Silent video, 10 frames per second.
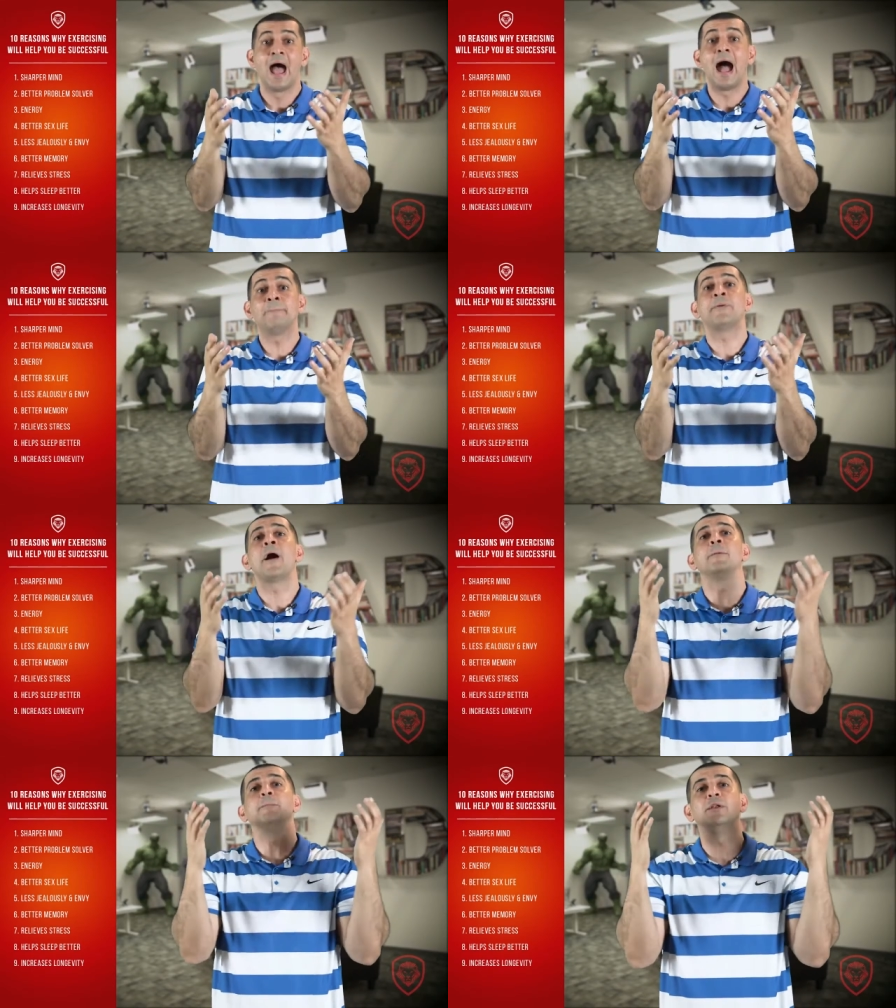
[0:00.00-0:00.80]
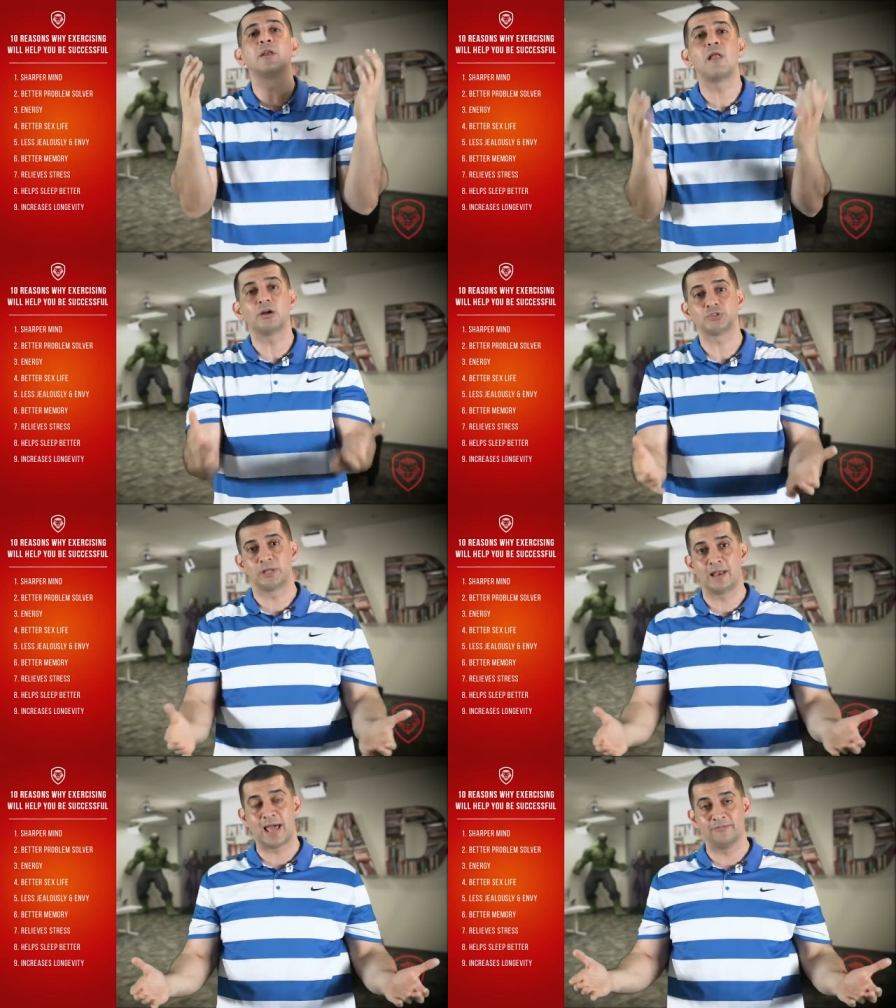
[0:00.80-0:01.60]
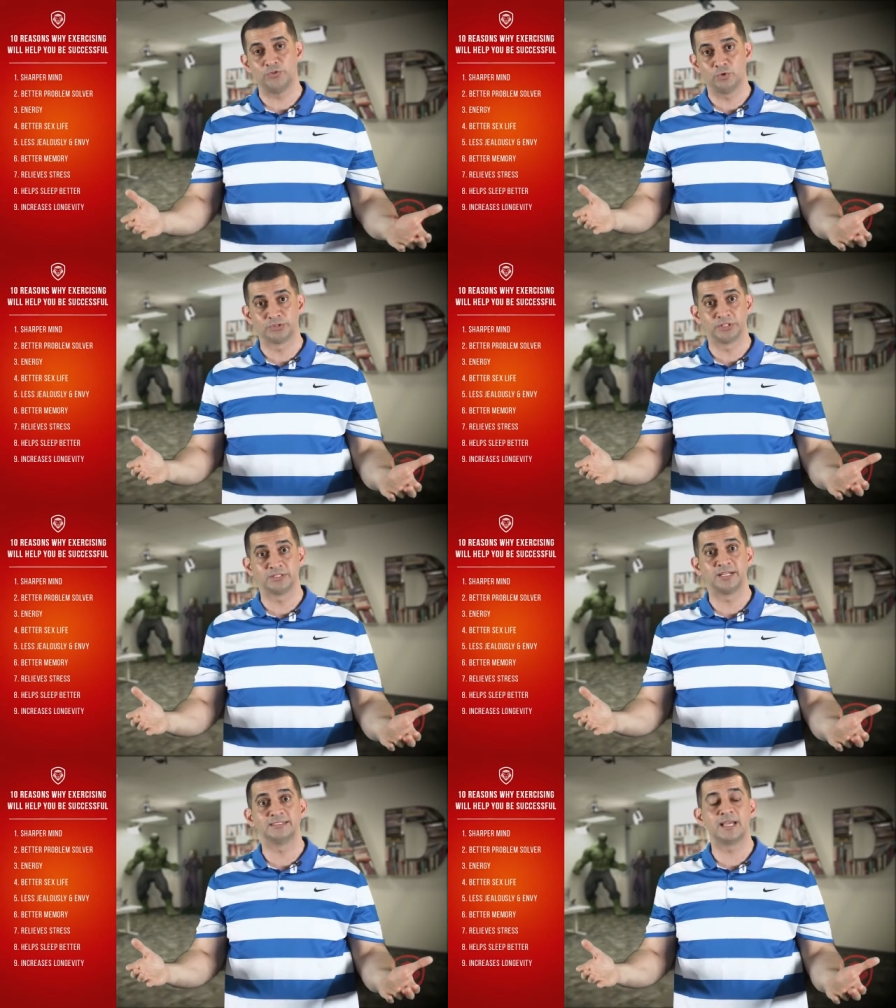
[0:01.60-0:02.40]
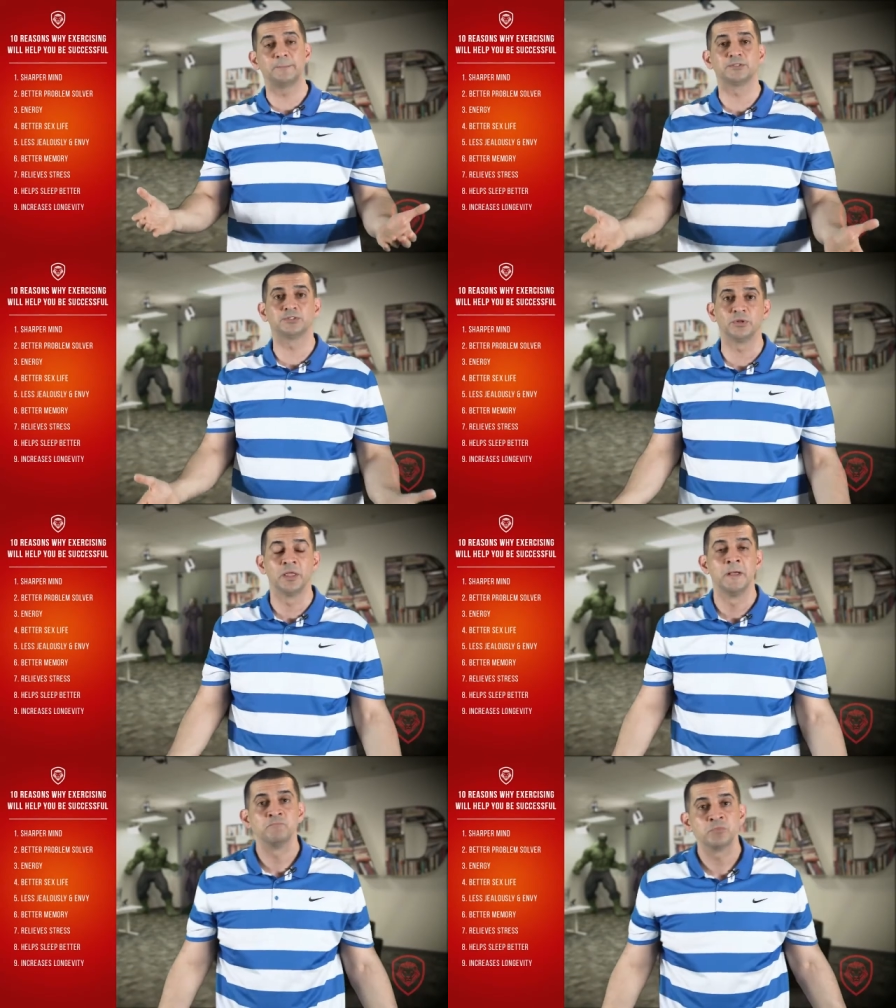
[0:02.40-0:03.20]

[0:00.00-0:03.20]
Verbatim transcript: I probably lost a lot of viewers in today's episode.